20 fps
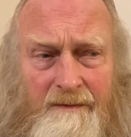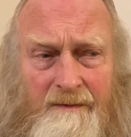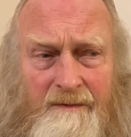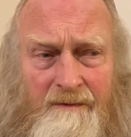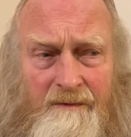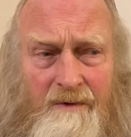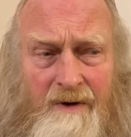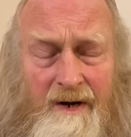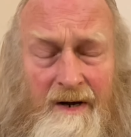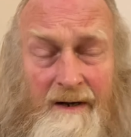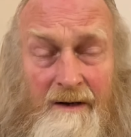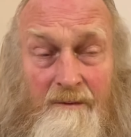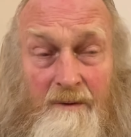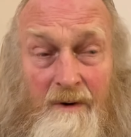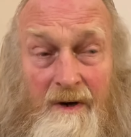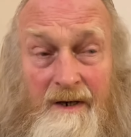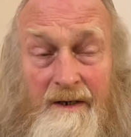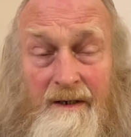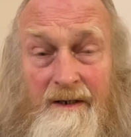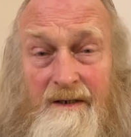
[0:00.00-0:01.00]
really
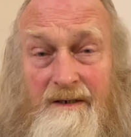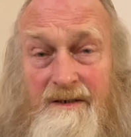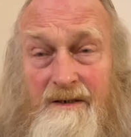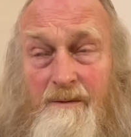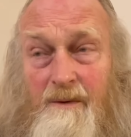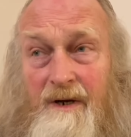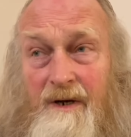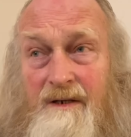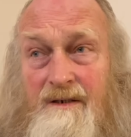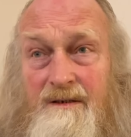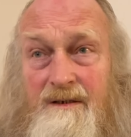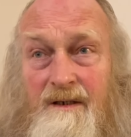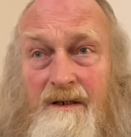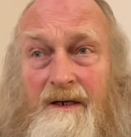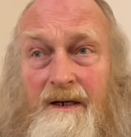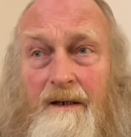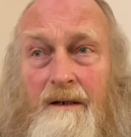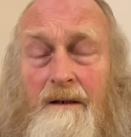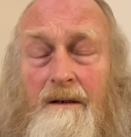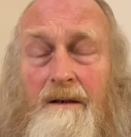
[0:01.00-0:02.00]
quite easy ways to
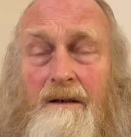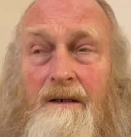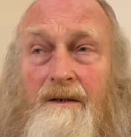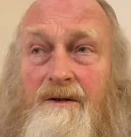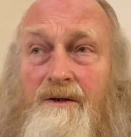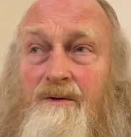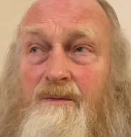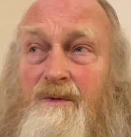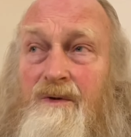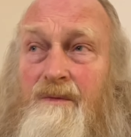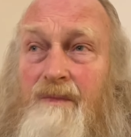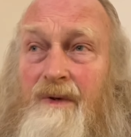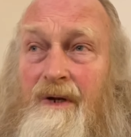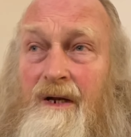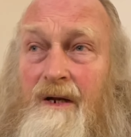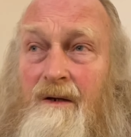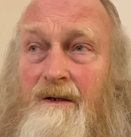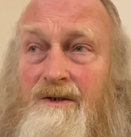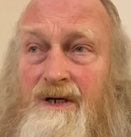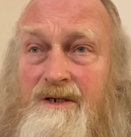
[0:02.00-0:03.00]
kill a human
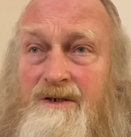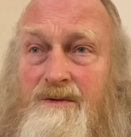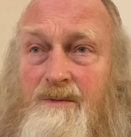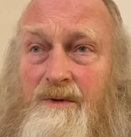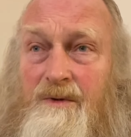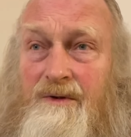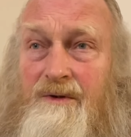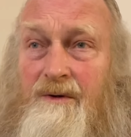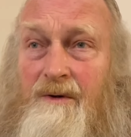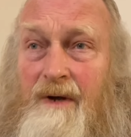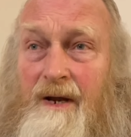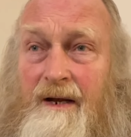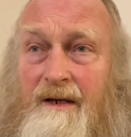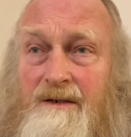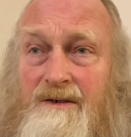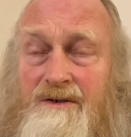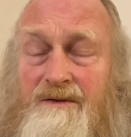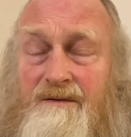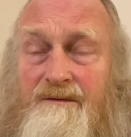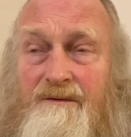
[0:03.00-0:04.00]
being just with your
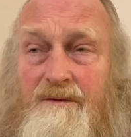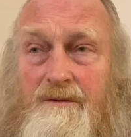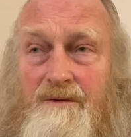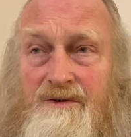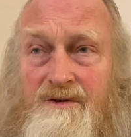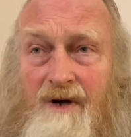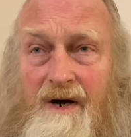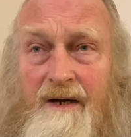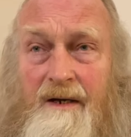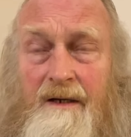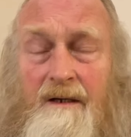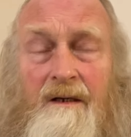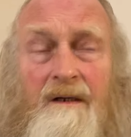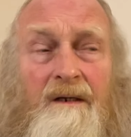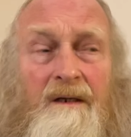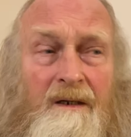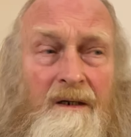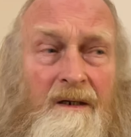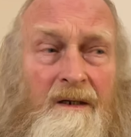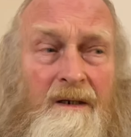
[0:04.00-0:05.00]
hands if you strike
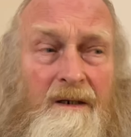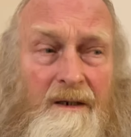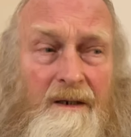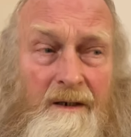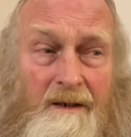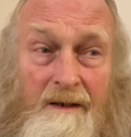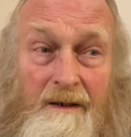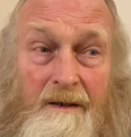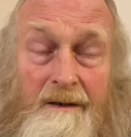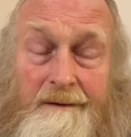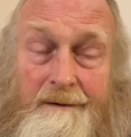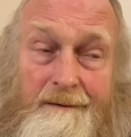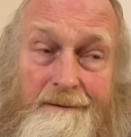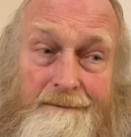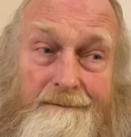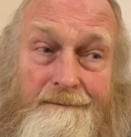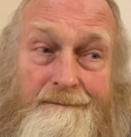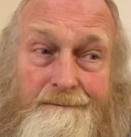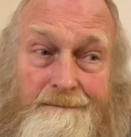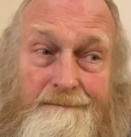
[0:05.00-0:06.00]
in
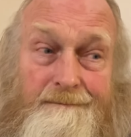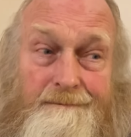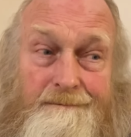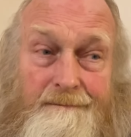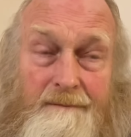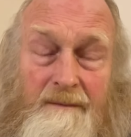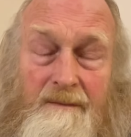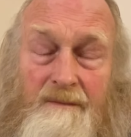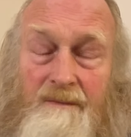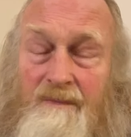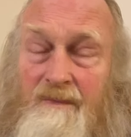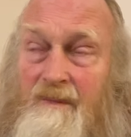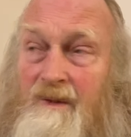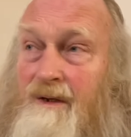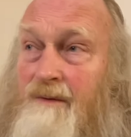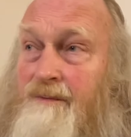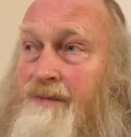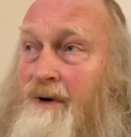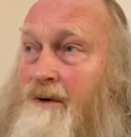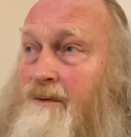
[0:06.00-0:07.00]
an
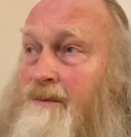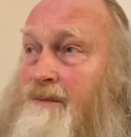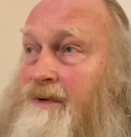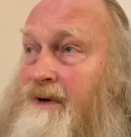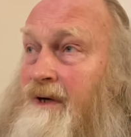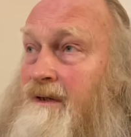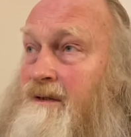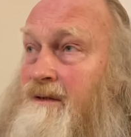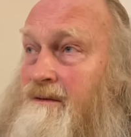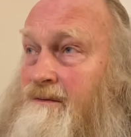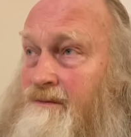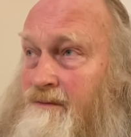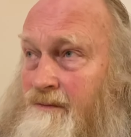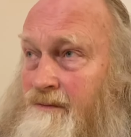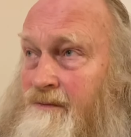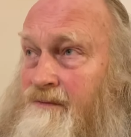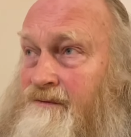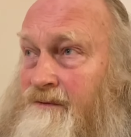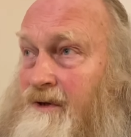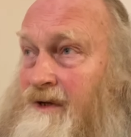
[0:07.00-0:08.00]
appropriate
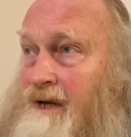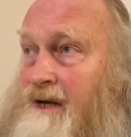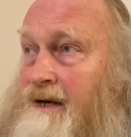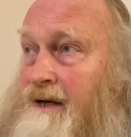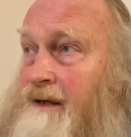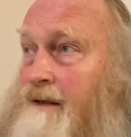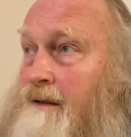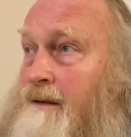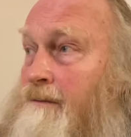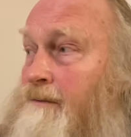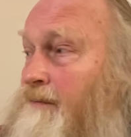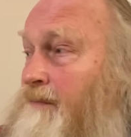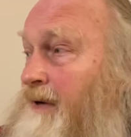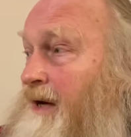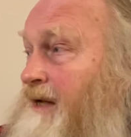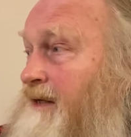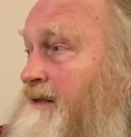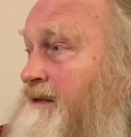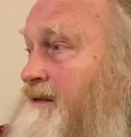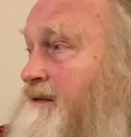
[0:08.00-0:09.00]
for killing
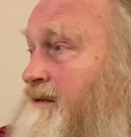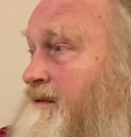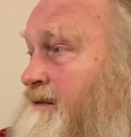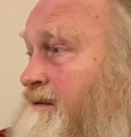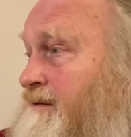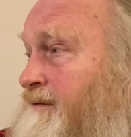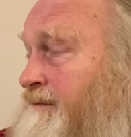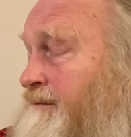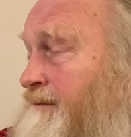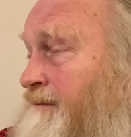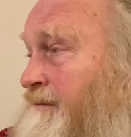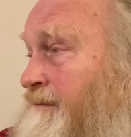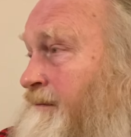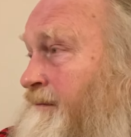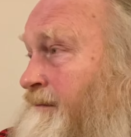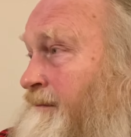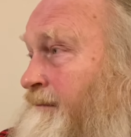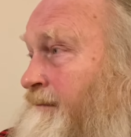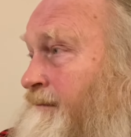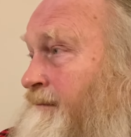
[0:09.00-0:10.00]
place.
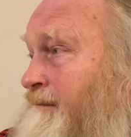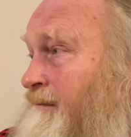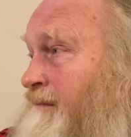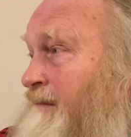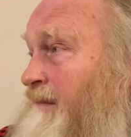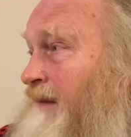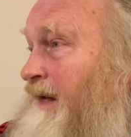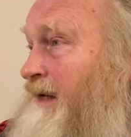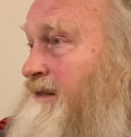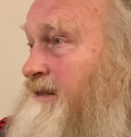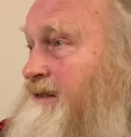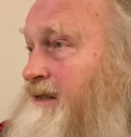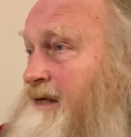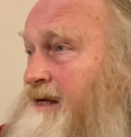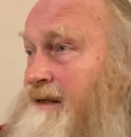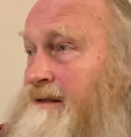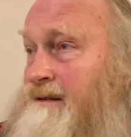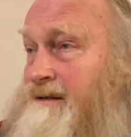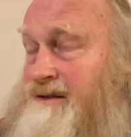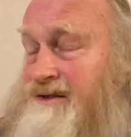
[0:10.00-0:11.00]
It's the
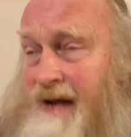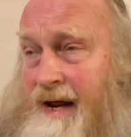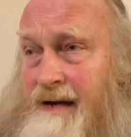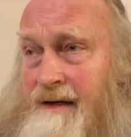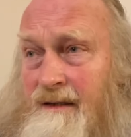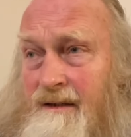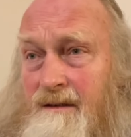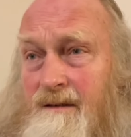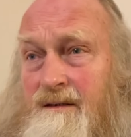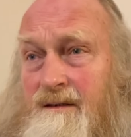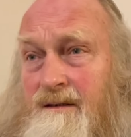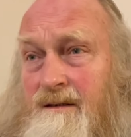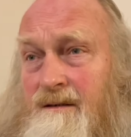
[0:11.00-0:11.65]
intent.